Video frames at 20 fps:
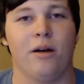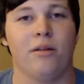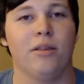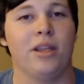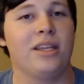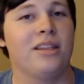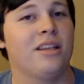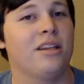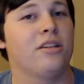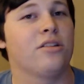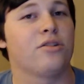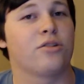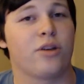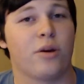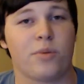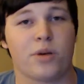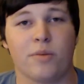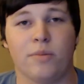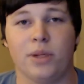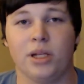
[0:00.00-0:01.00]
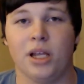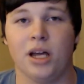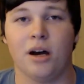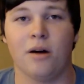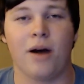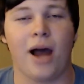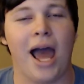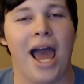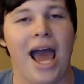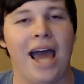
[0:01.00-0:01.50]
linked in the description below,
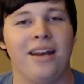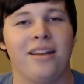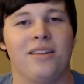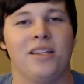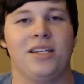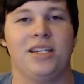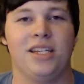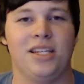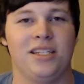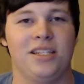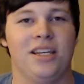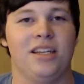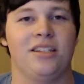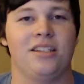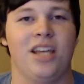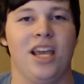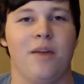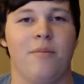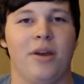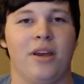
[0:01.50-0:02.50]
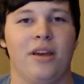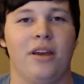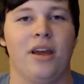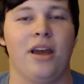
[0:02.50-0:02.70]
@TheTCSGaming,